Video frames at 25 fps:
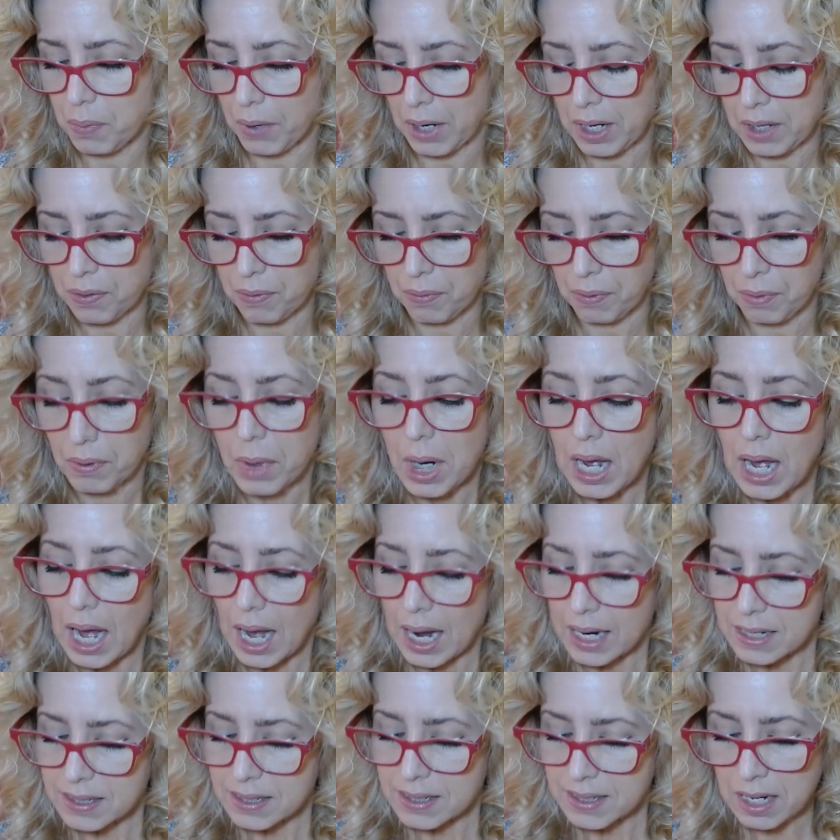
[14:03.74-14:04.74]
a breakthrough,
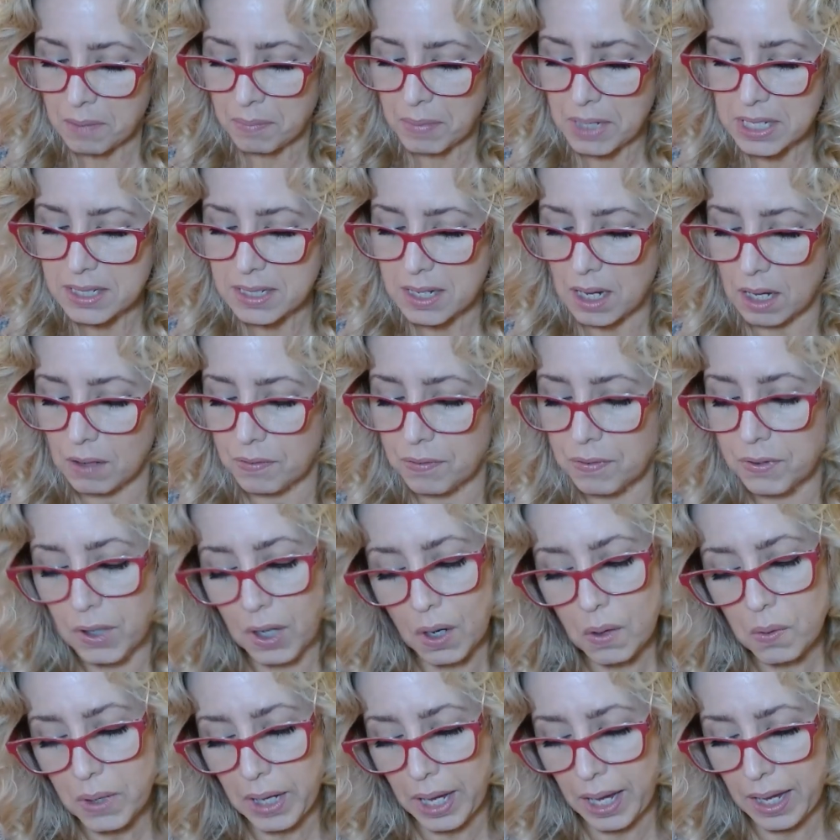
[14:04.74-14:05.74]
I say to myself,
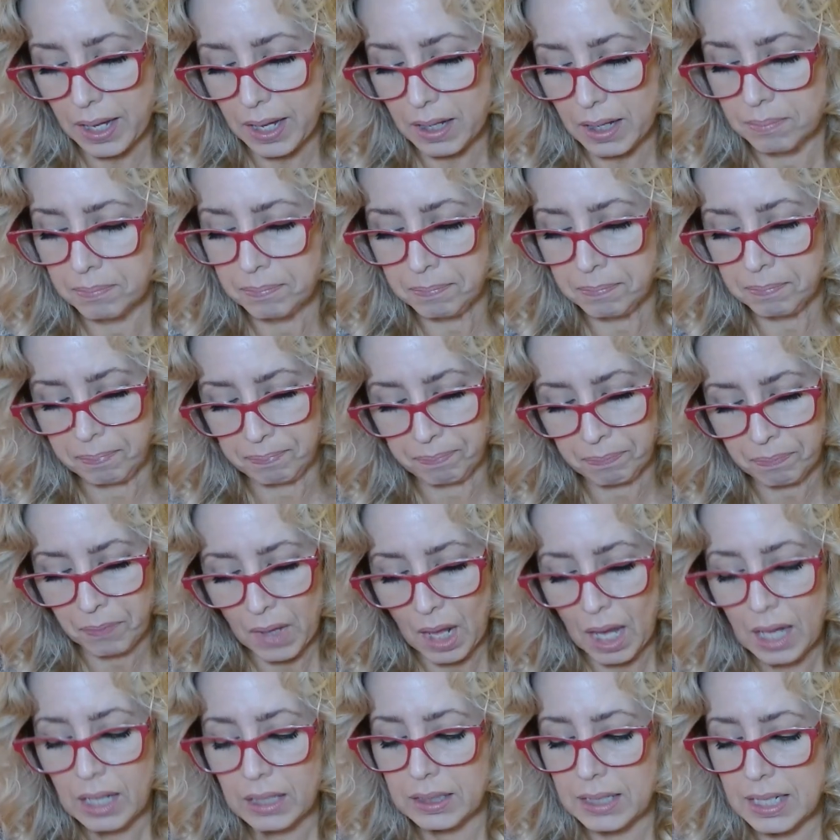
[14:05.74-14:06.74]
okay, hmm,
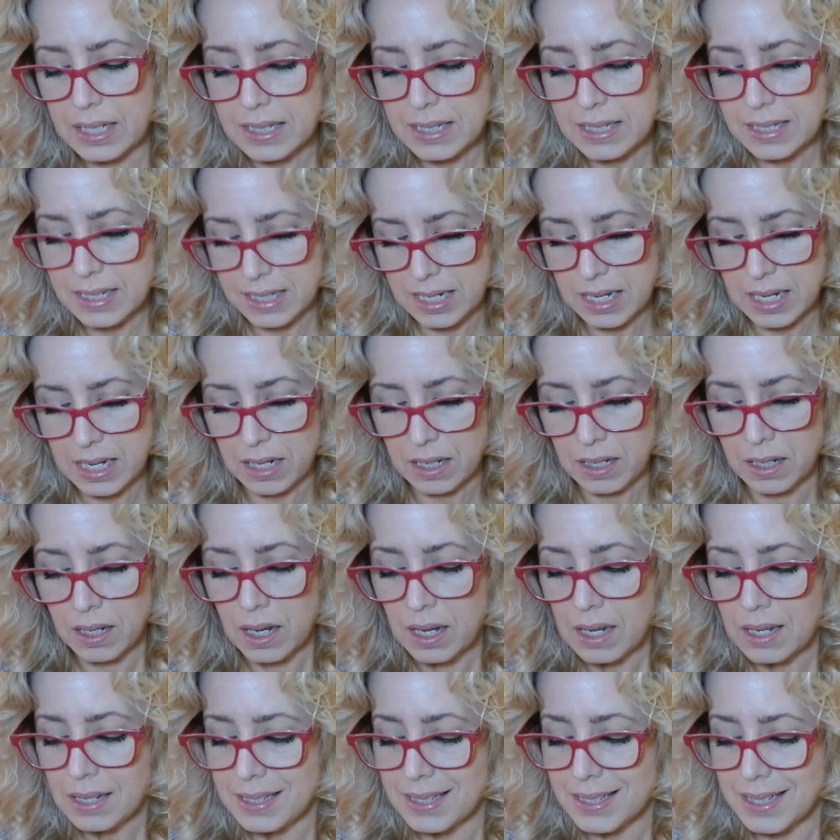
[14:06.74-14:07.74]
let's see,
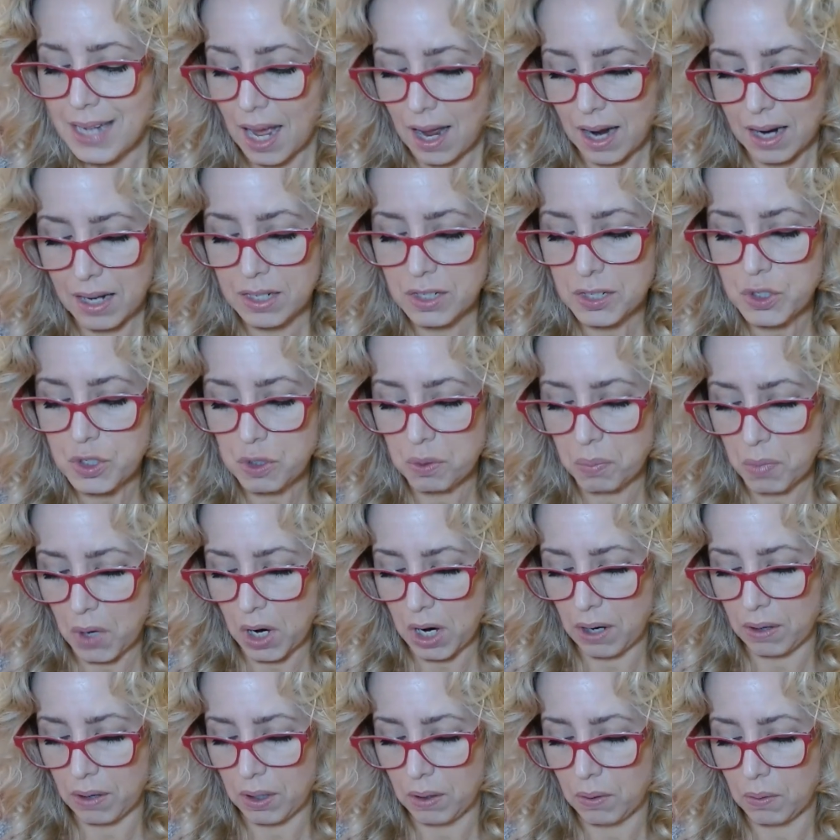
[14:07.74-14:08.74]
dying
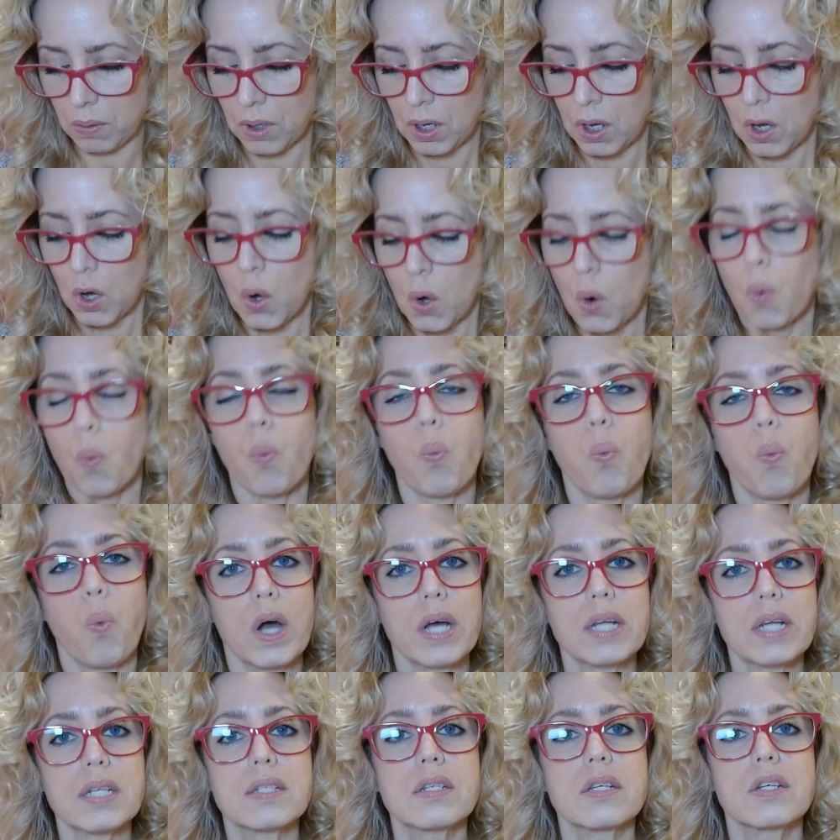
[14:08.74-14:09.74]
tomorrow.
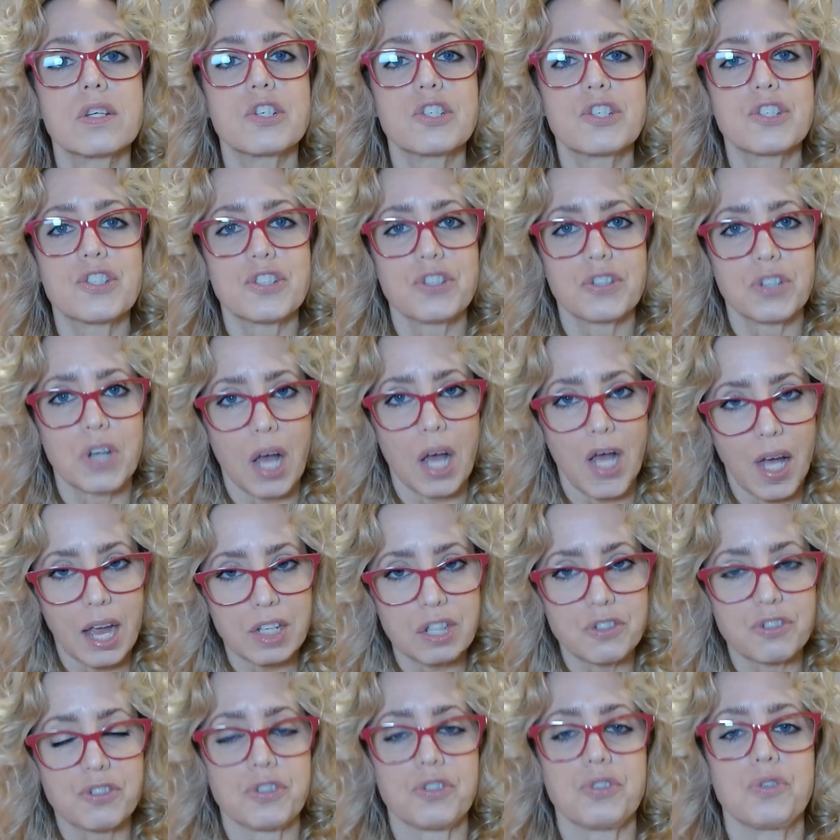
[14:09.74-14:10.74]
What should
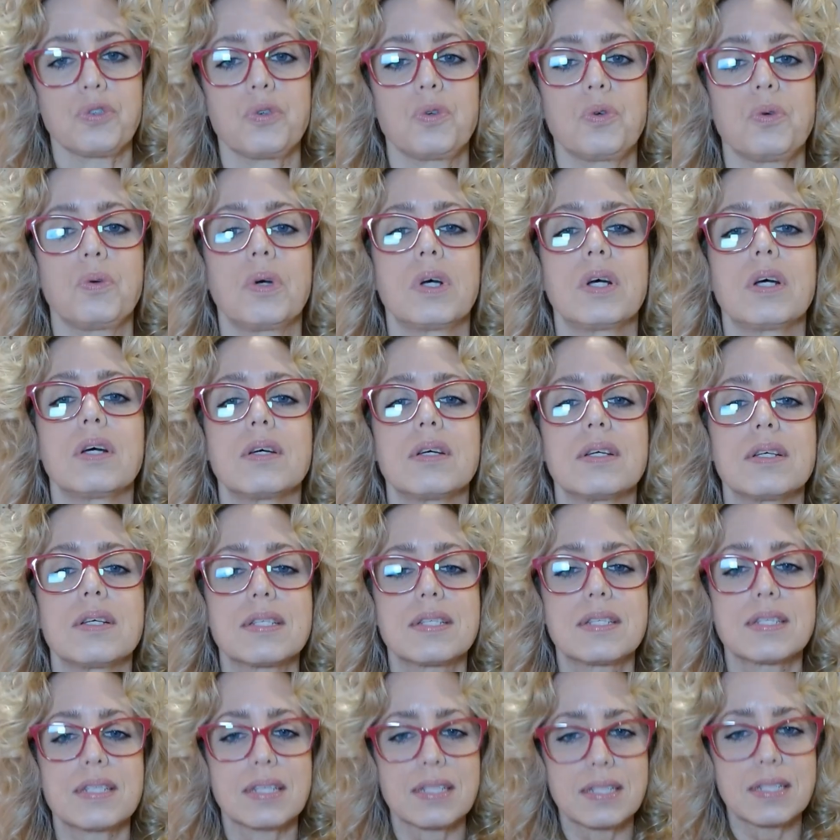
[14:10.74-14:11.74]
I do
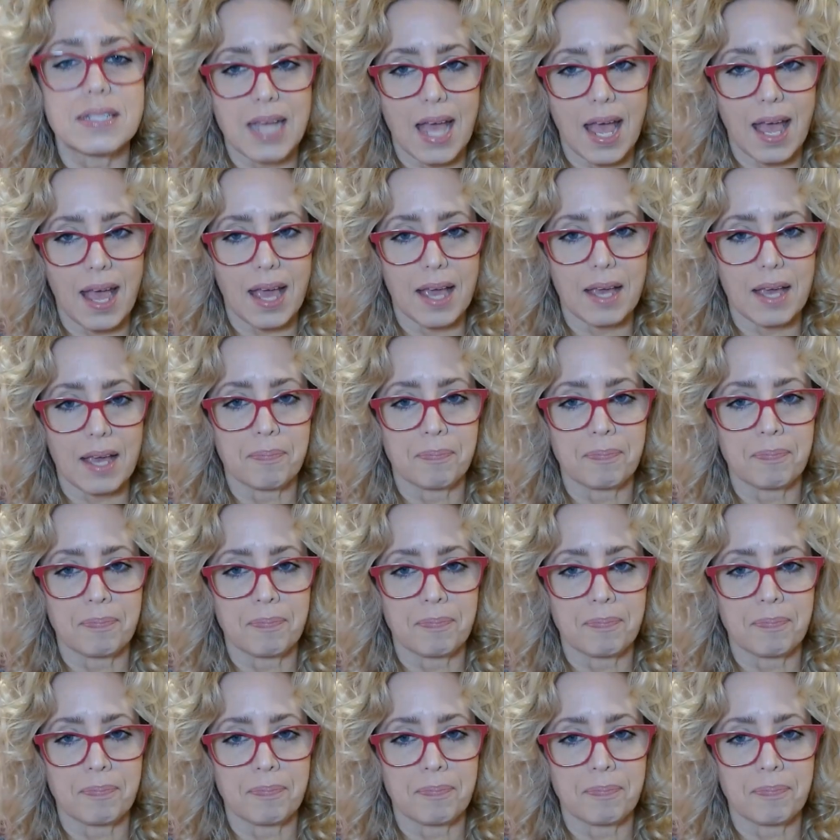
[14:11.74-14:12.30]
today?